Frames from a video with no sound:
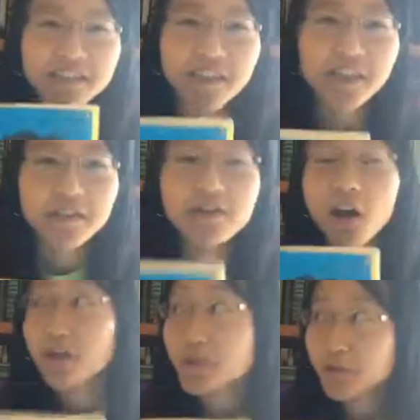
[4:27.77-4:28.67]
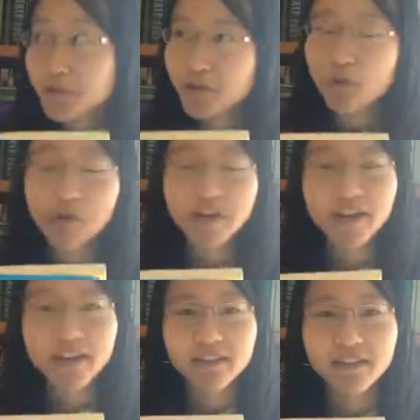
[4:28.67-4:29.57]
like the other really cool
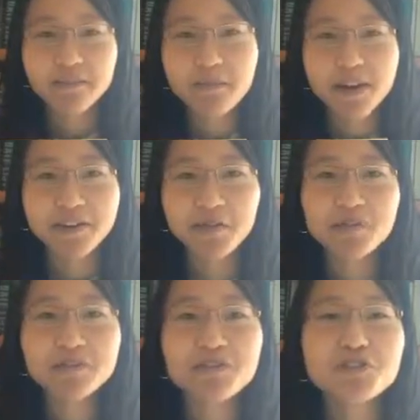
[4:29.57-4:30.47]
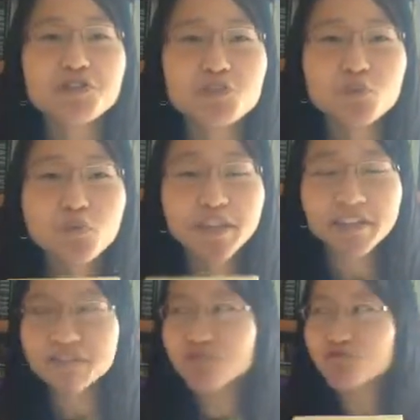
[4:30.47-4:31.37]
thing I liked about it was the
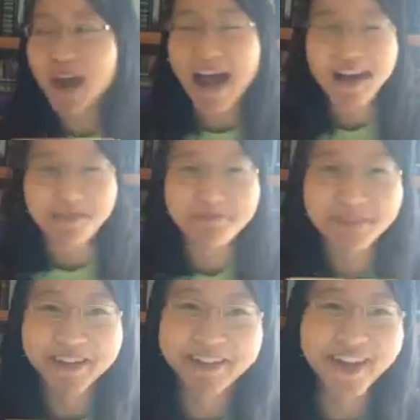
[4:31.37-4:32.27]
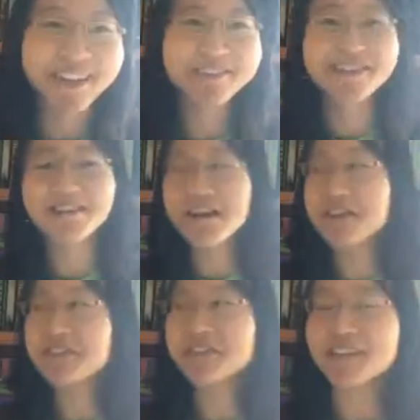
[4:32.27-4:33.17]
Swedish rap. Like, I don't know.
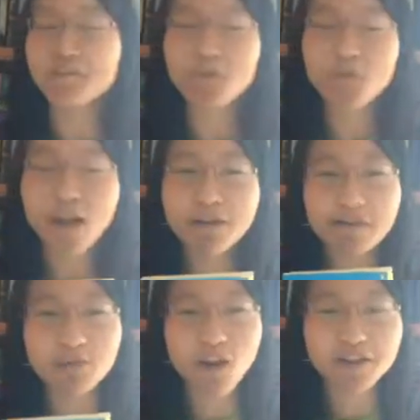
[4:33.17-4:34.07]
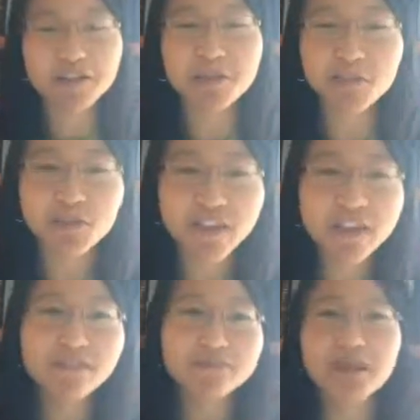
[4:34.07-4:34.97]
I think like when I was watching the movie,
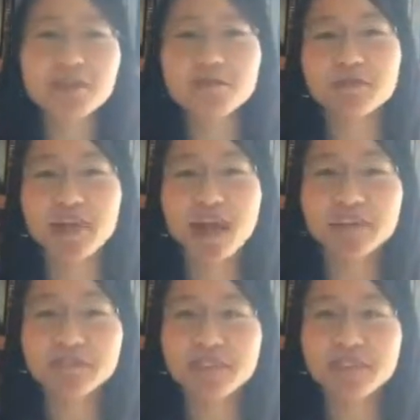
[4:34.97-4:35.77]
everybody else was kind